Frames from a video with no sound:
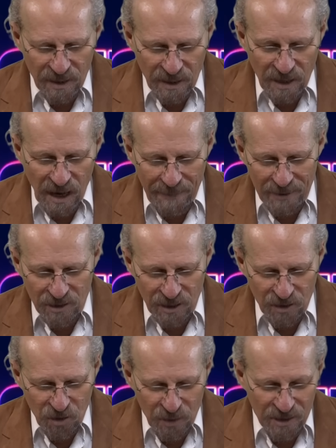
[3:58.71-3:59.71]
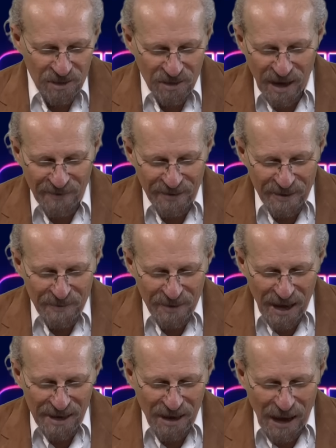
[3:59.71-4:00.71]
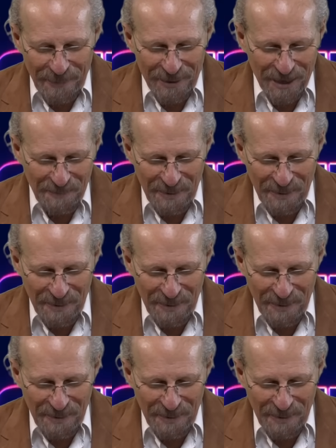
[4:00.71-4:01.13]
He obviously knew his stuff. I copied and